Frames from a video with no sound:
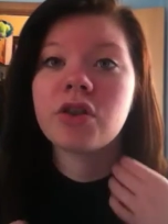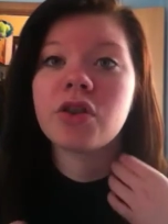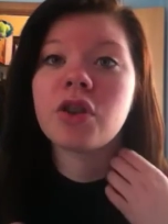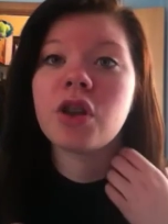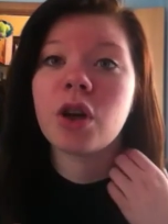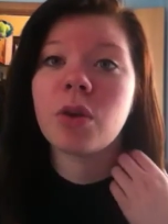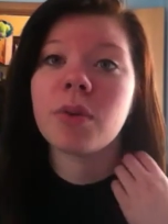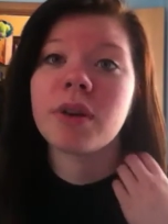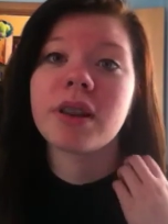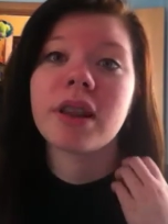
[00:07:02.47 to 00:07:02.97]

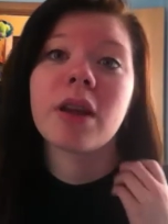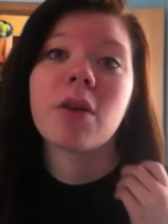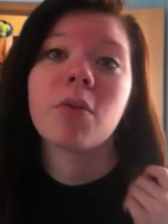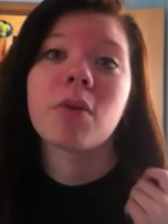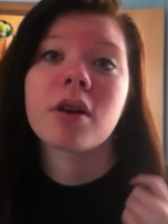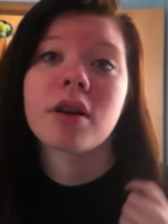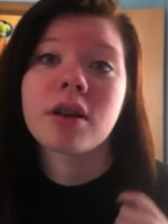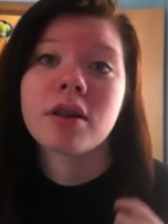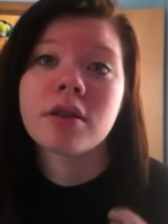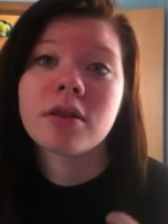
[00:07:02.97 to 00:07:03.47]
know what they
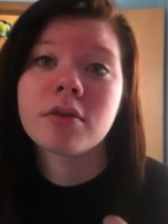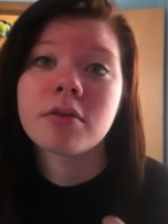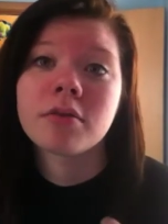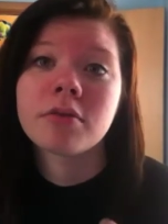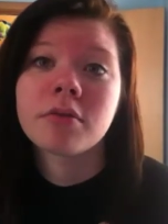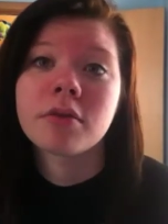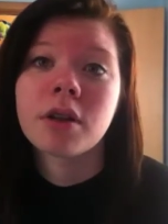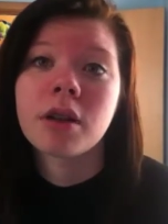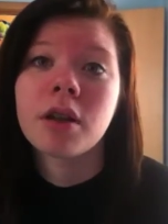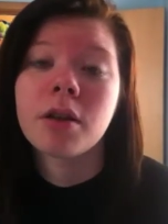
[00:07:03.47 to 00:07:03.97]
want,
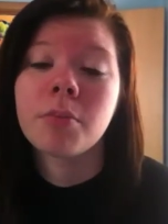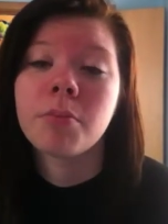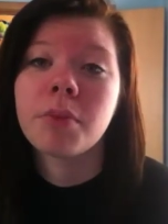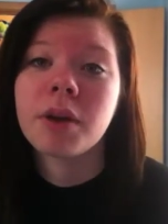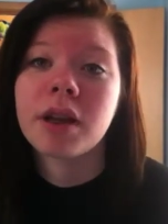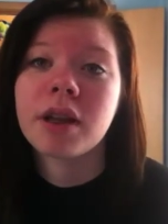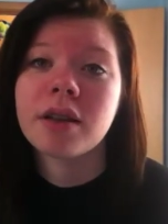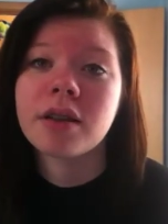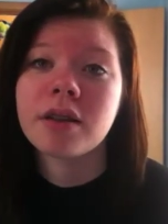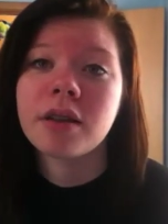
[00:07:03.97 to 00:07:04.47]

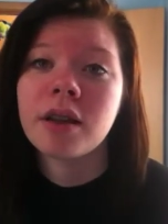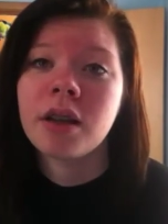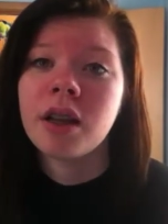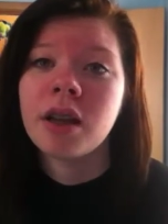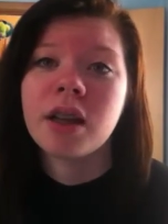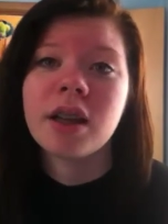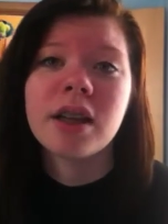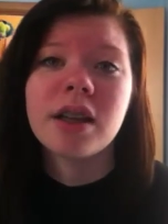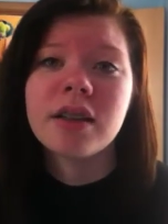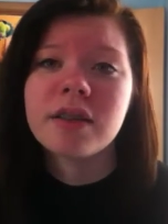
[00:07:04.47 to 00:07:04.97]
but
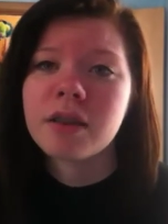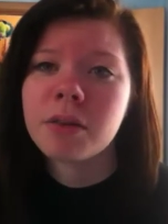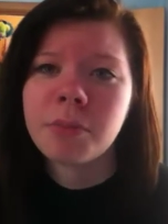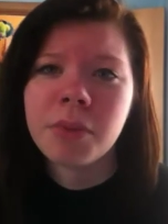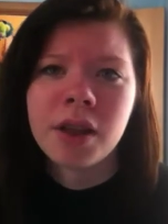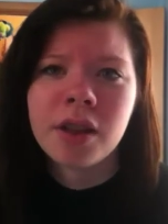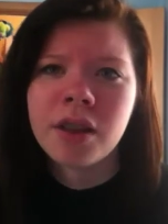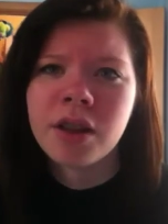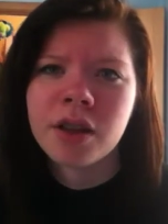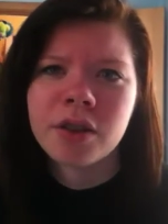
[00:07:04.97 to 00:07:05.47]
it doesn't
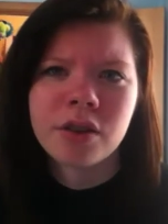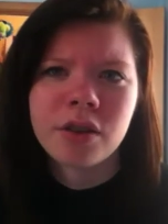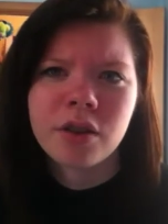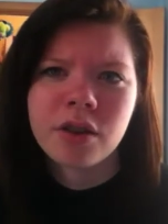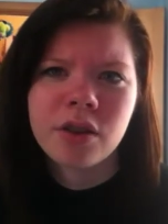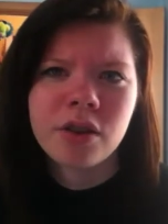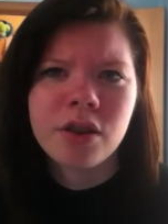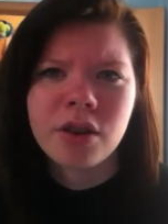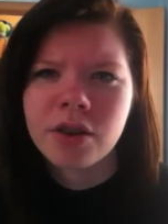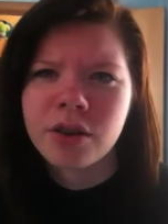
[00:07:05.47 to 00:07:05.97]
mean that
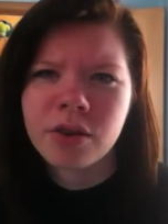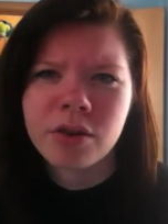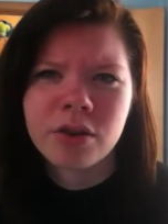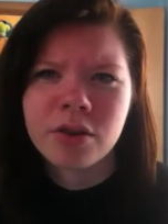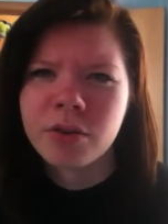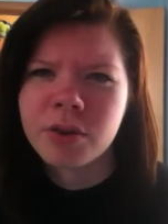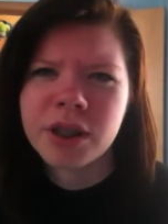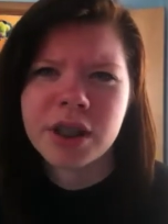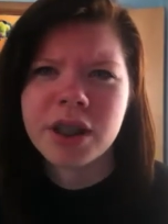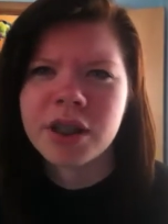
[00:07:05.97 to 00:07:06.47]
they're
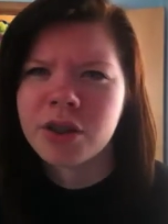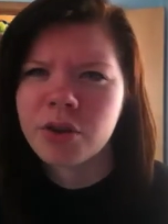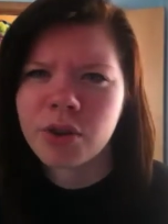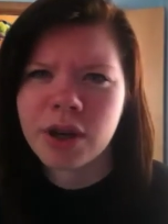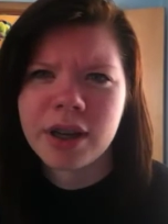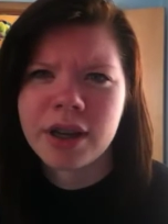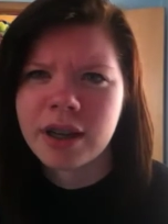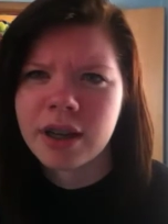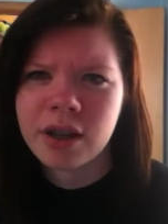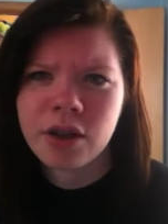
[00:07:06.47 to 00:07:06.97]
only going to
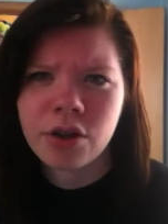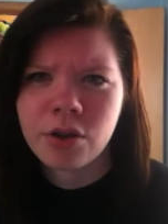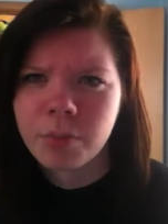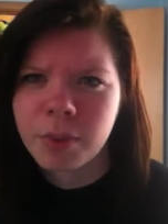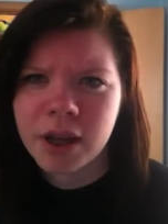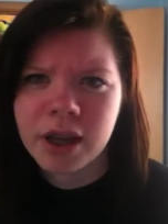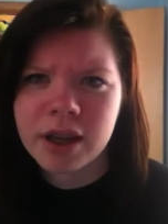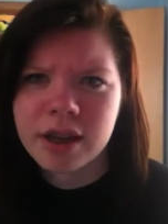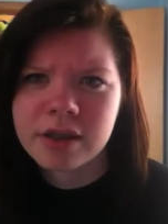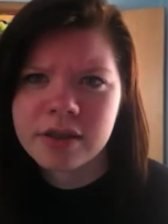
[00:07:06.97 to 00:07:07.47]
try to get in your
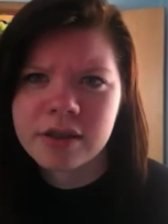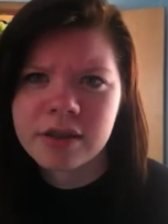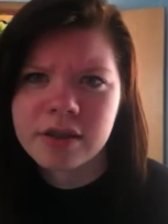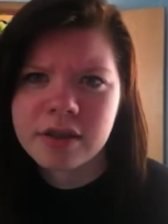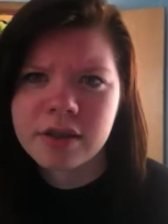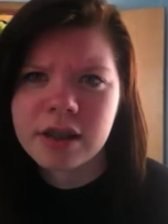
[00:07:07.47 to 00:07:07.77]
pants.